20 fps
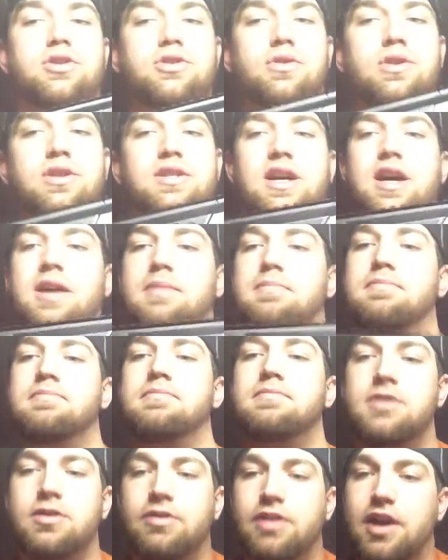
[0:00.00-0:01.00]
a short time,
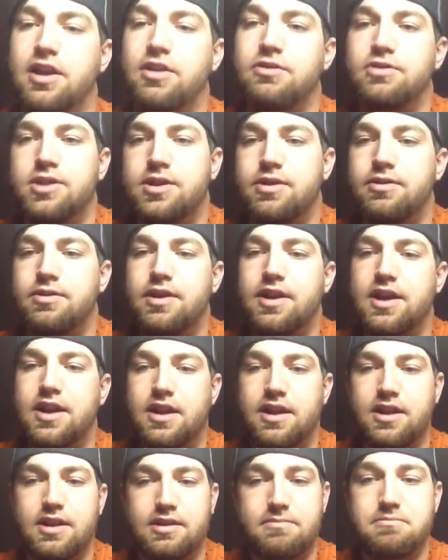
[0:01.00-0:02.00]
you'll get used to it,
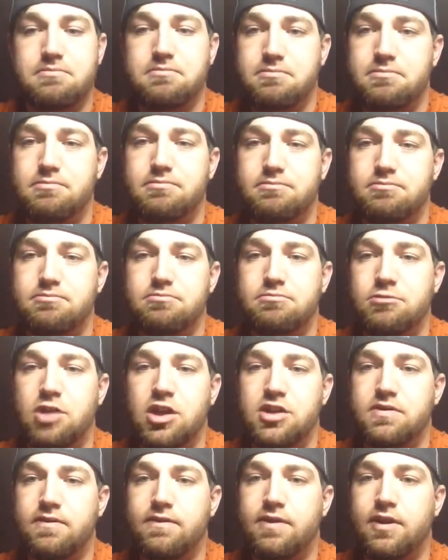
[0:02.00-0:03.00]
and it
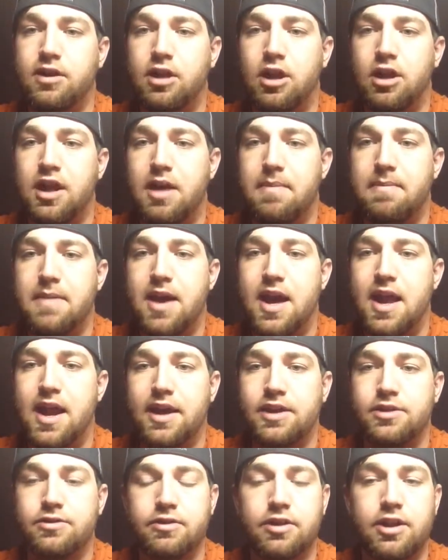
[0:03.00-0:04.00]
doesn't feel all that bad,
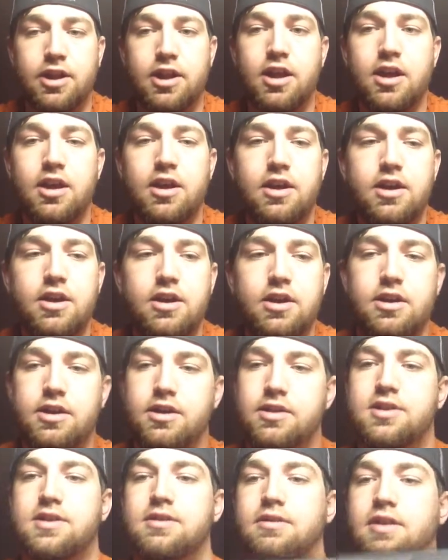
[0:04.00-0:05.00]
actually. You
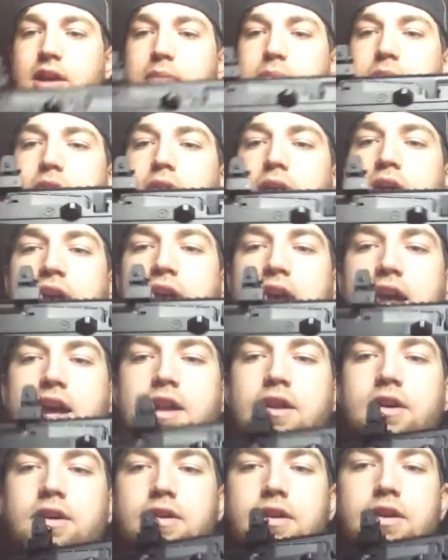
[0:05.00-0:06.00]
can still keep your right
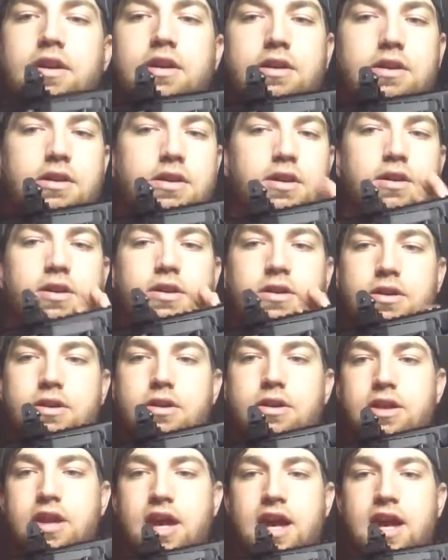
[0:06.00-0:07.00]
hand on
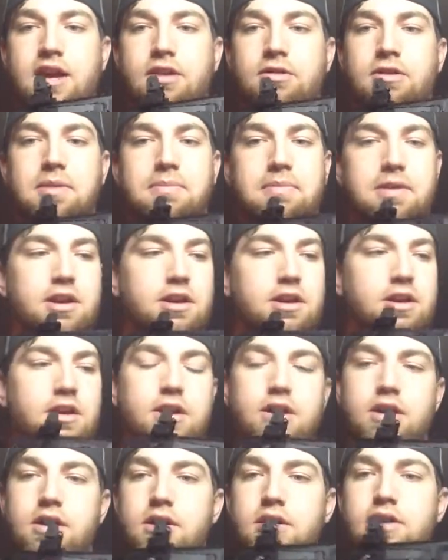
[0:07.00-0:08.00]
the hand grip and
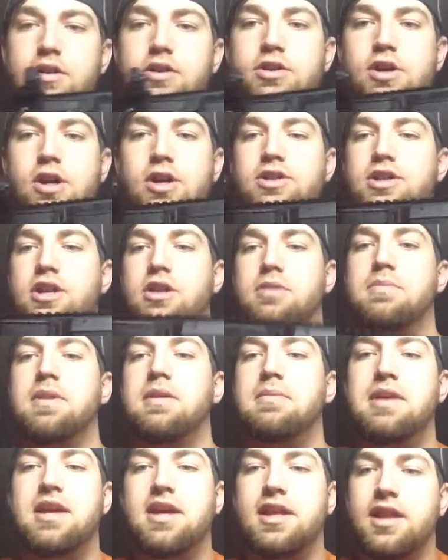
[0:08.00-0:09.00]
charge another
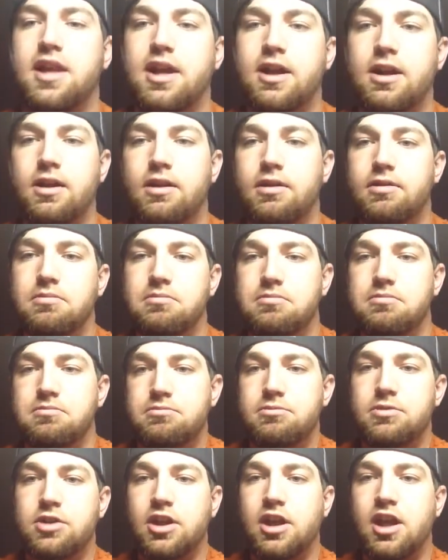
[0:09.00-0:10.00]
BB in there.
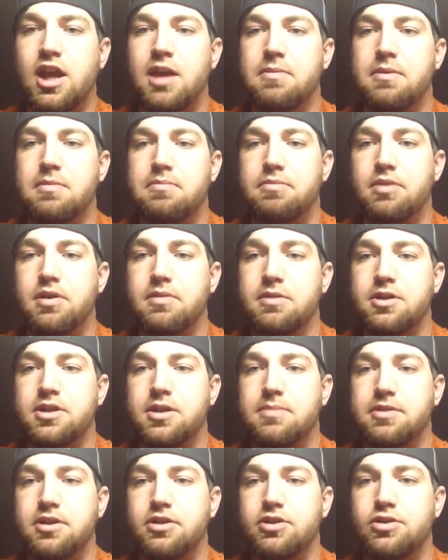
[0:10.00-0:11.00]
You can keep it pretty much
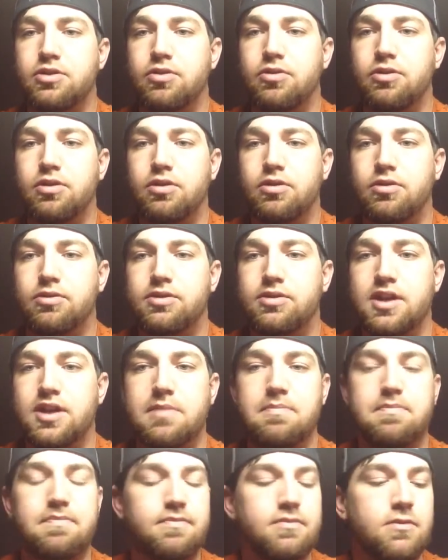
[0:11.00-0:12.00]
up to your shoulder the whole time.